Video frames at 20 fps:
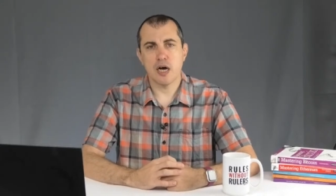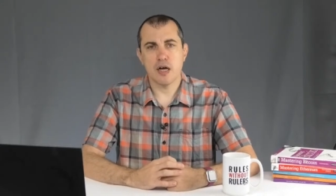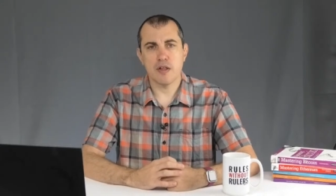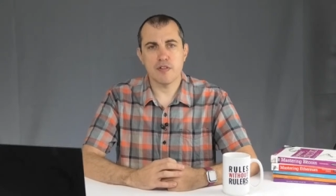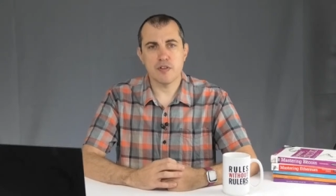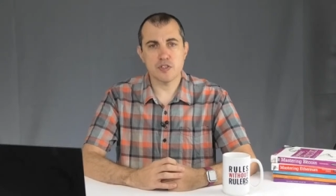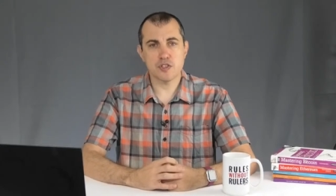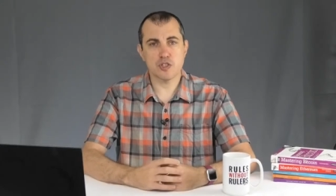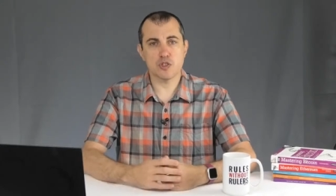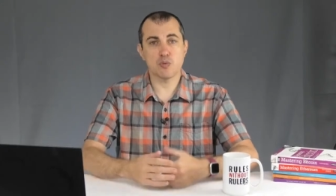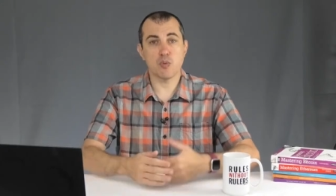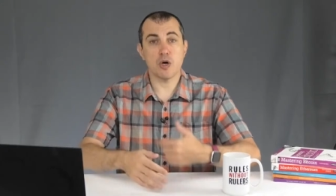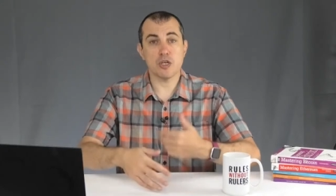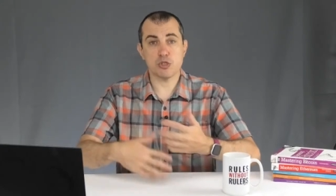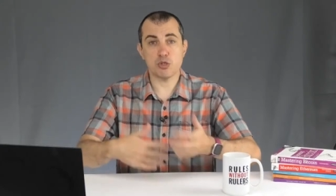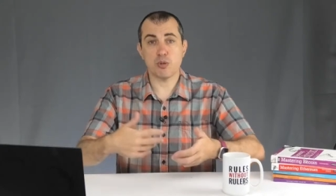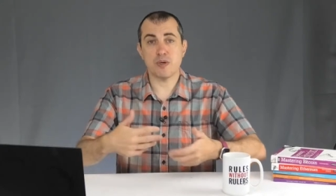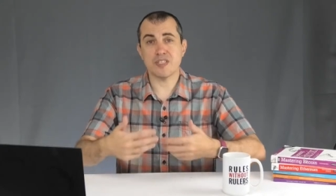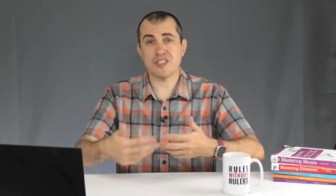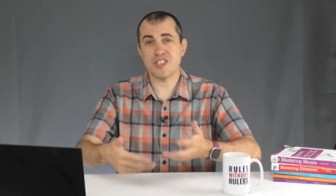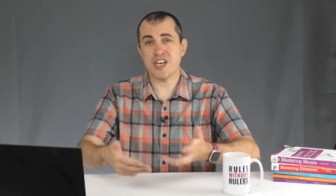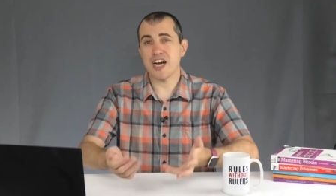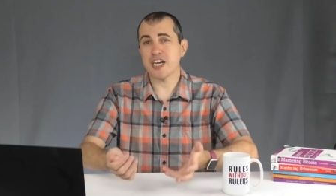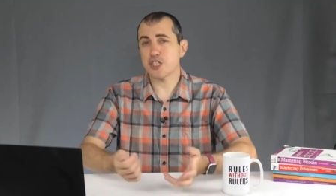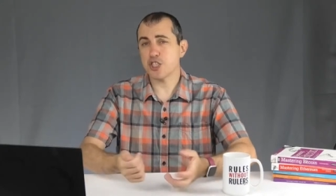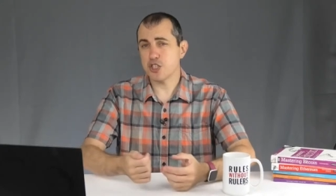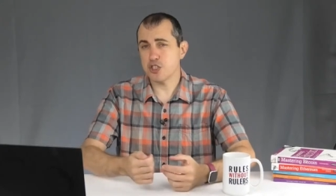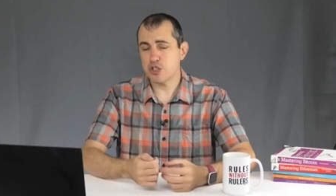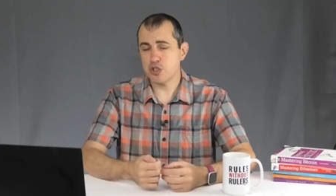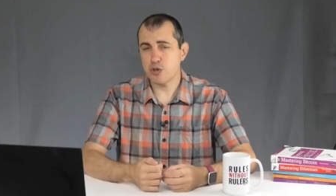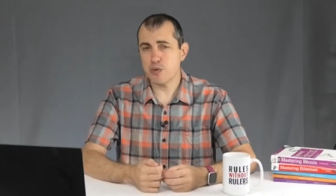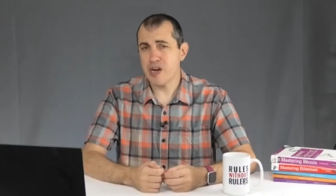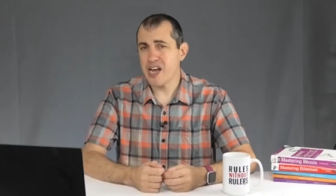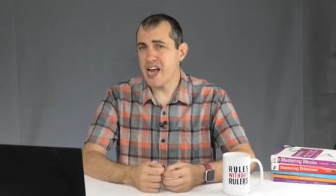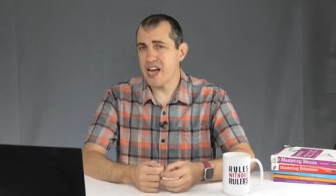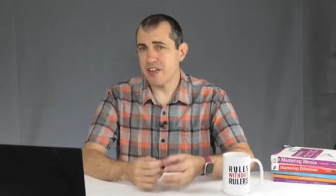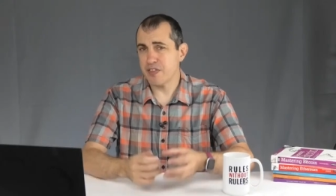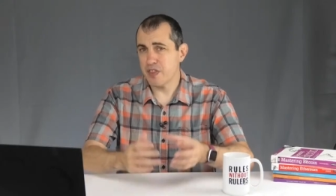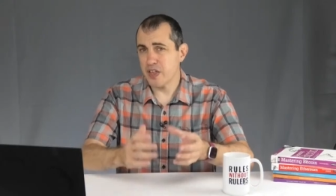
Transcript: This is what transactions create. They